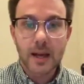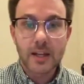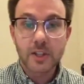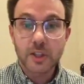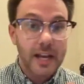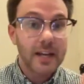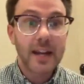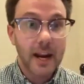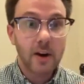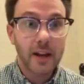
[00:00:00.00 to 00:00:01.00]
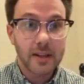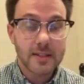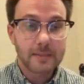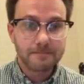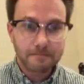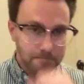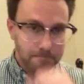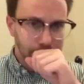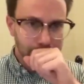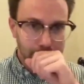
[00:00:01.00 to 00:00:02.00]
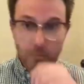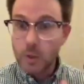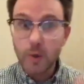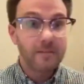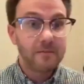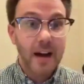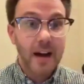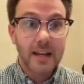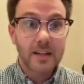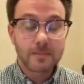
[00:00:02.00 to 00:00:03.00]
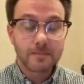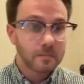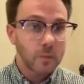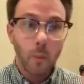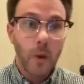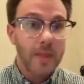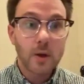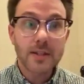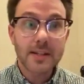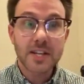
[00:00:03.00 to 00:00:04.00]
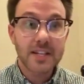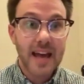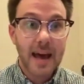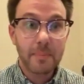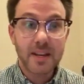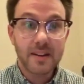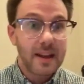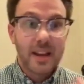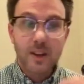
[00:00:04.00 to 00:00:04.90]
shaded areas? You can find when those lynchings happened.